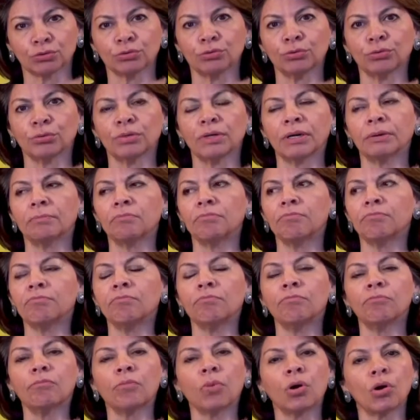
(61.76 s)
to
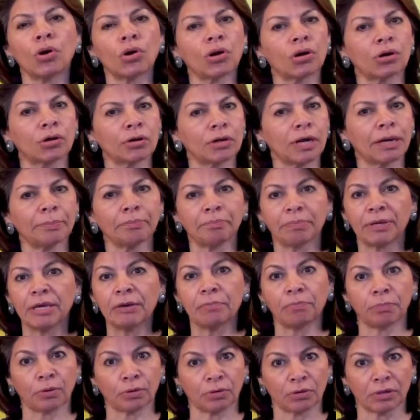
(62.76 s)
more
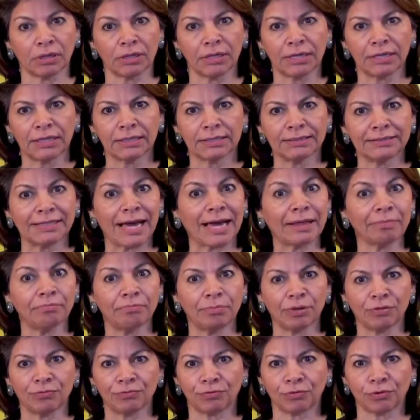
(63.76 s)
people
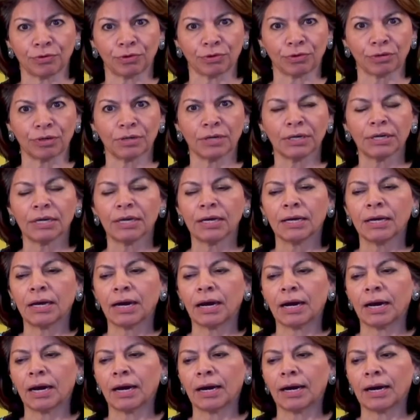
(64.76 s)
than before.
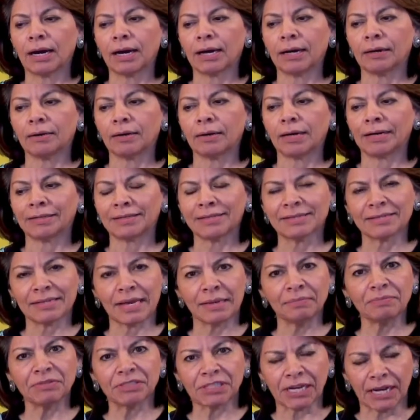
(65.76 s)
Uh, at the
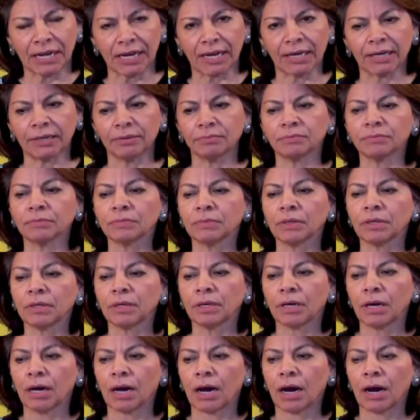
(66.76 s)
same time,
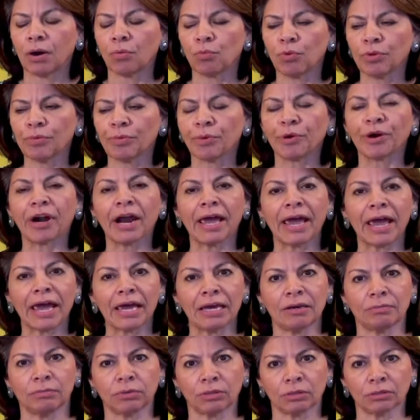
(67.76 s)
uh, we were
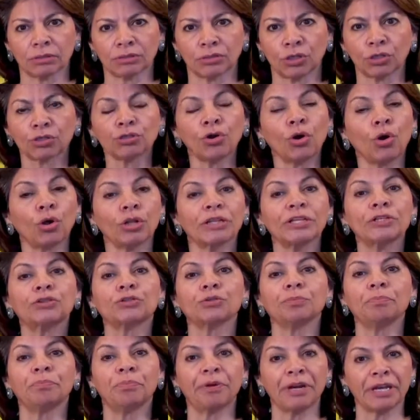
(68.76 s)
able not only
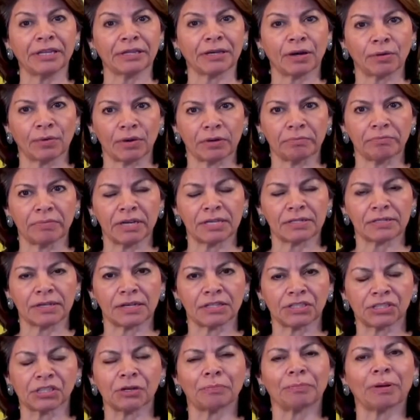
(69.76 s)
to bring our
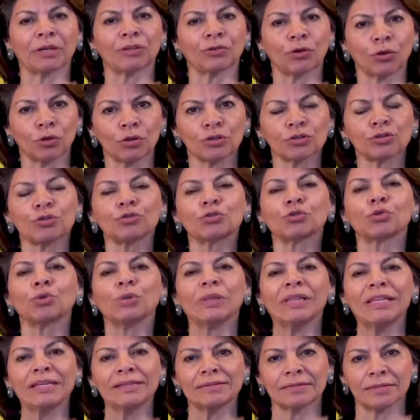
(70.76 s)
message, but also to
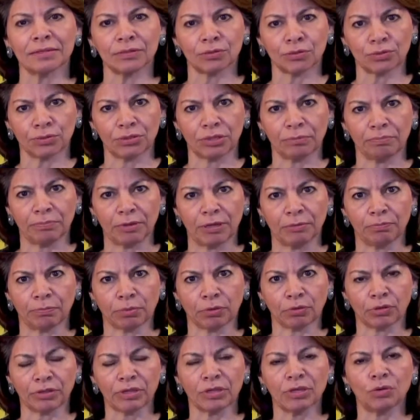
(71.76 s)
listen to the
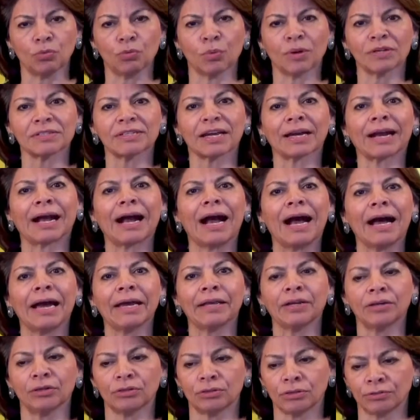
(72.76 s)
people. It was a
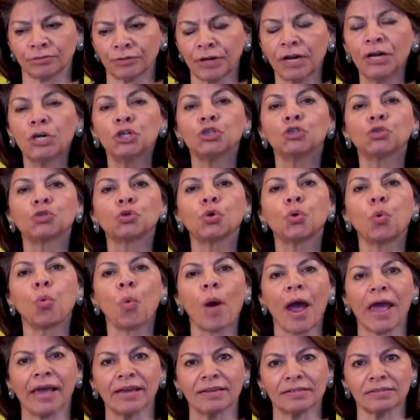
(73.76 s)
kind of two
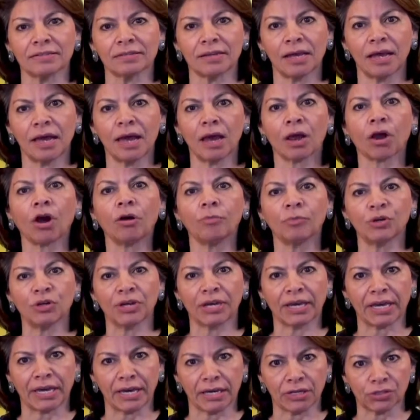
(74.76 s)
ways
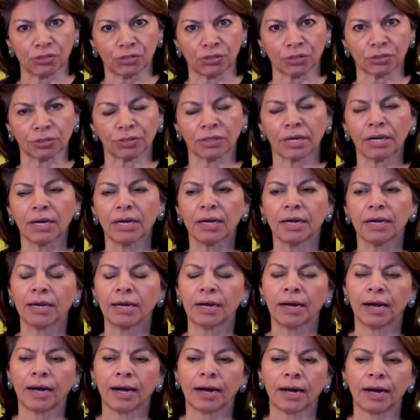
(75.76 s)
communication.
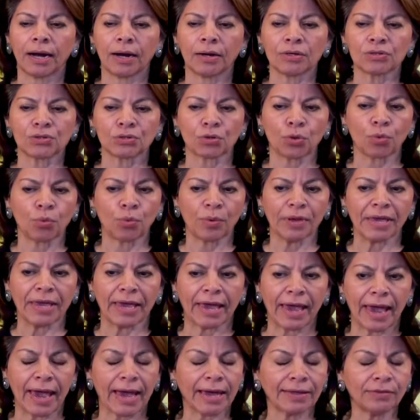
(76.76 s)
Uh, so we
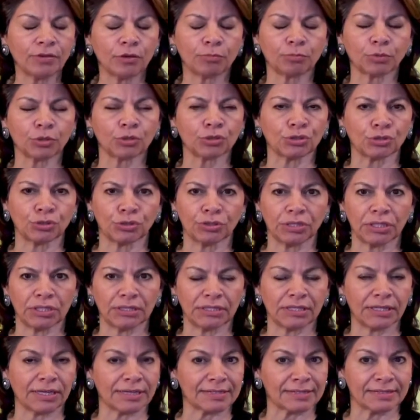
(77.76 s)
had the
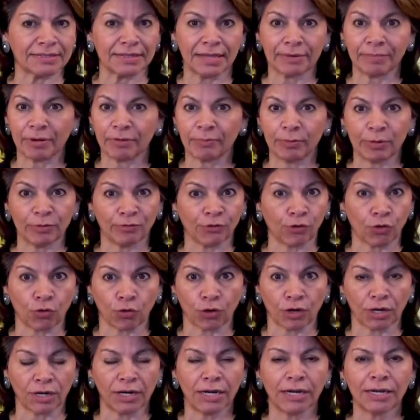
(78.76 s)
opportunity, as never
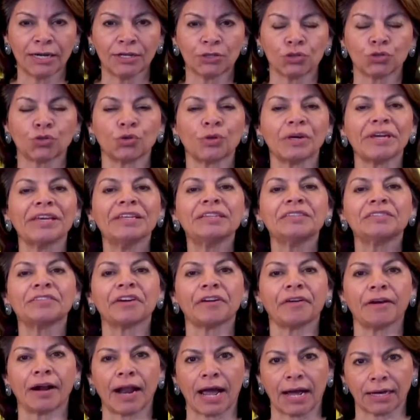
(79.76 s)
before, to
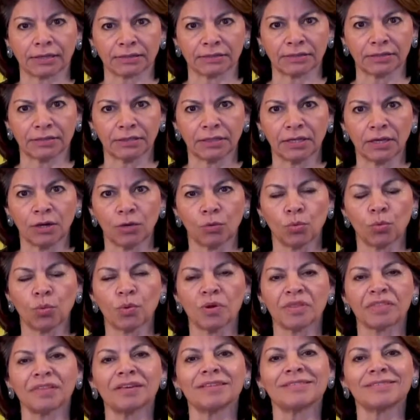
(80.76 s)
interact
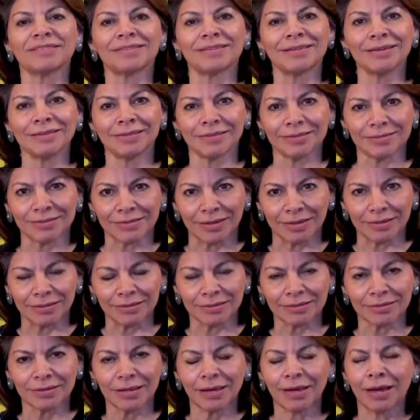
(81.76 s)
with
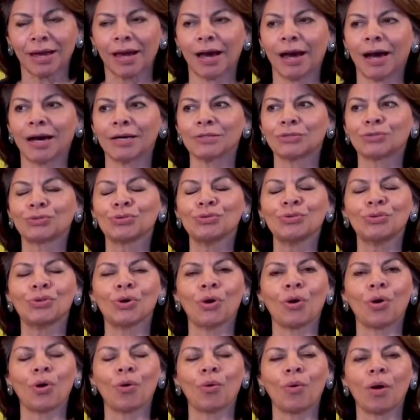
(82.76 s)
citizens, uh, to
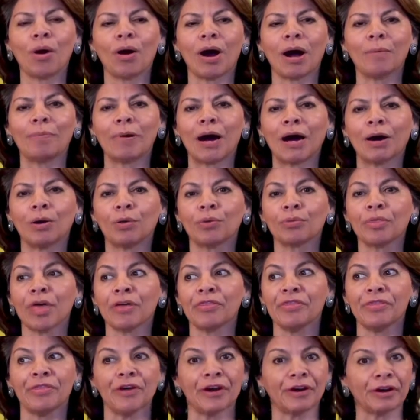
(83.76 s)
know
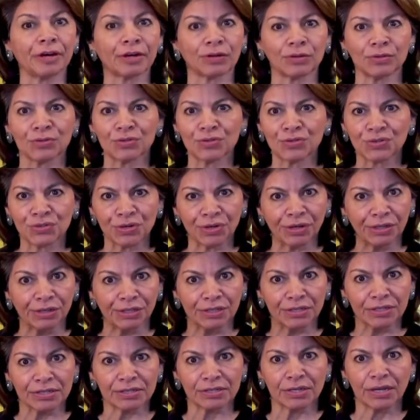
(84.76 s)
about their
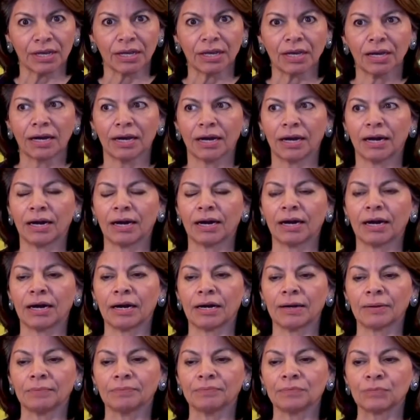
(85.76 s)
concerns,
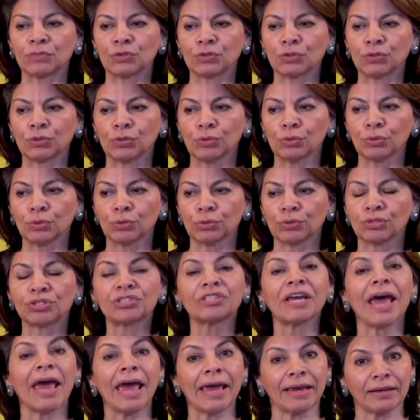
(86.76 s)
um,
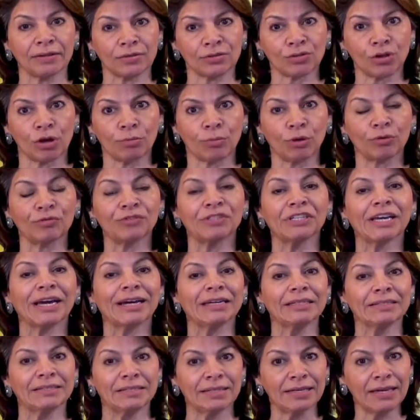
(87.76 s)
to take some of the
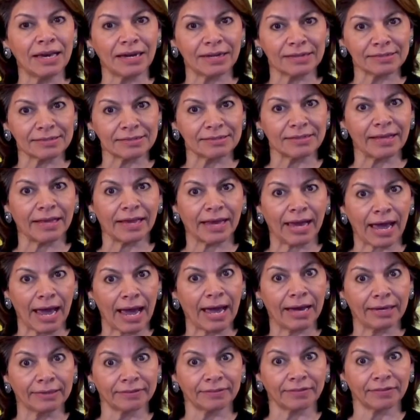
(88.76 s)
ideas they
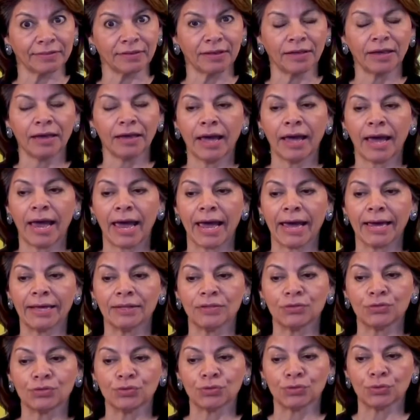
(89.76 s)
had
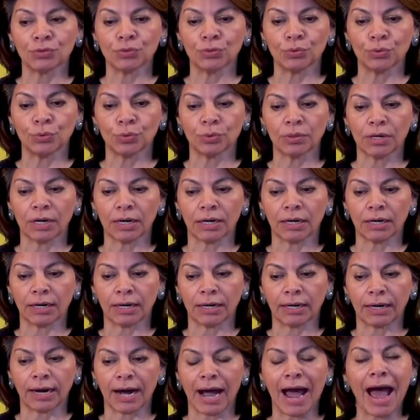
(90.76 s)
and to
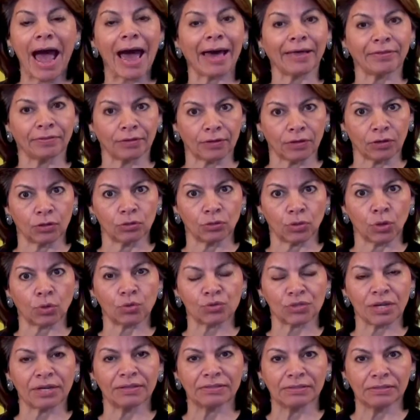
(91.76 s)
uh, add
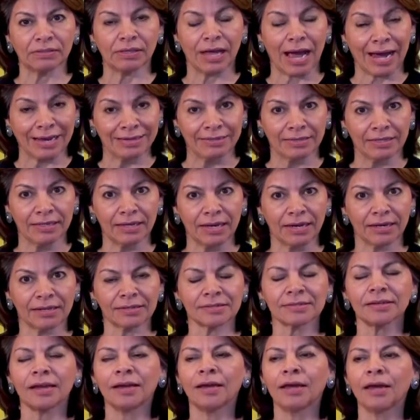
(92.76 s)
those
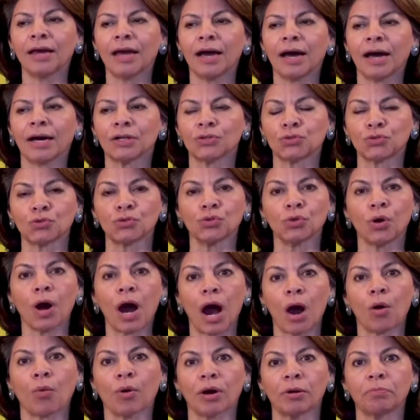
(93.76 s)
ideas uh, to
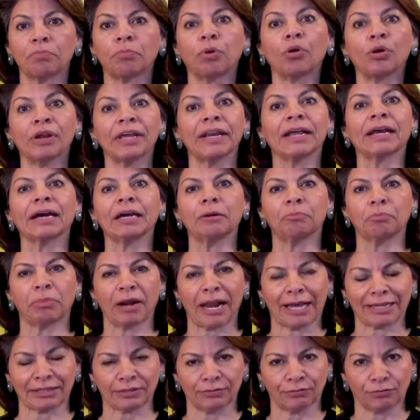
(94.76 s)
our political
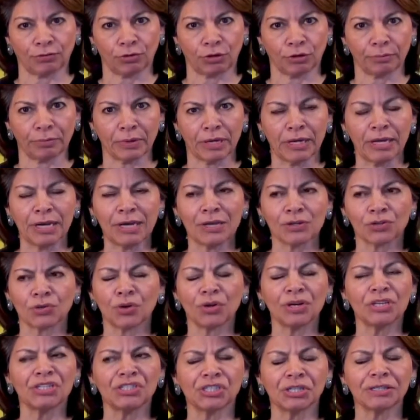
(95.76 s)
platform.
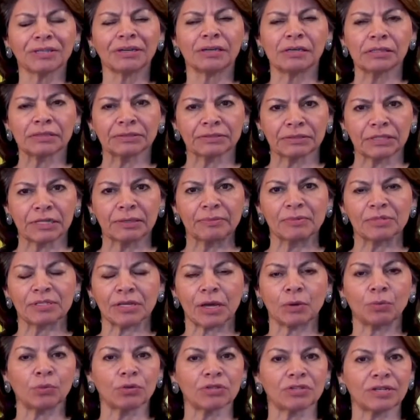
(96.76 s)
So in general
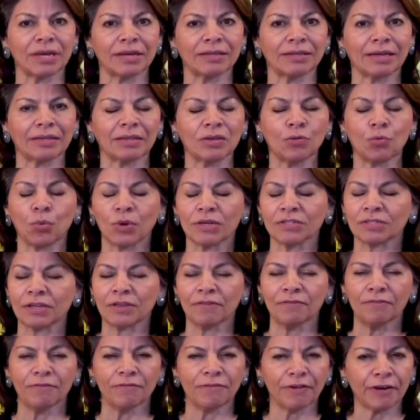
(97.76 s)
terms, I would say that it was
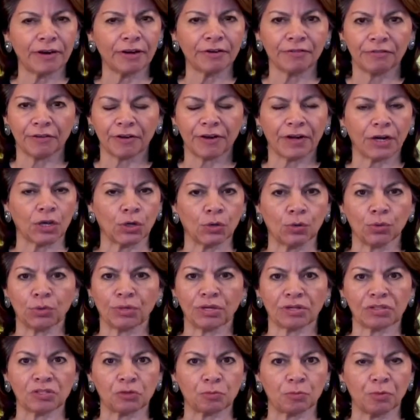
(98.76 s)
a very, very
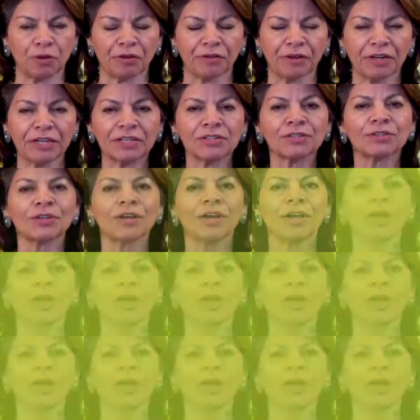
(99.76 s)
good experience.